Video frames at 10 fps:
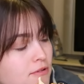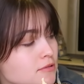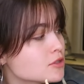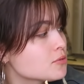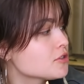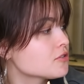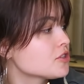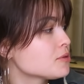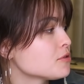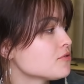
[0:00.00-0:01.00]
I want to watch a
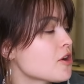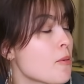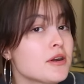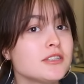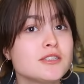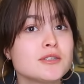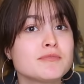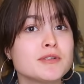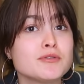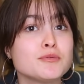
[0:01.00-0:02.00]
Christmas film, but I still
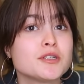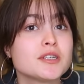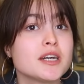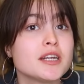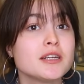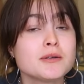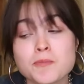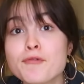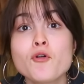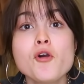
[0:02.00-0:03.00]
have my room to tidy.
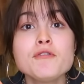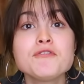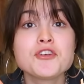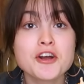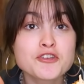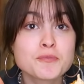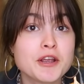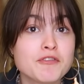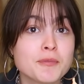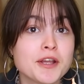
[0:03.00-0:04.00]
Before you judge
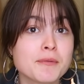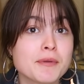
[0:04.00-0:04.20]
me for being a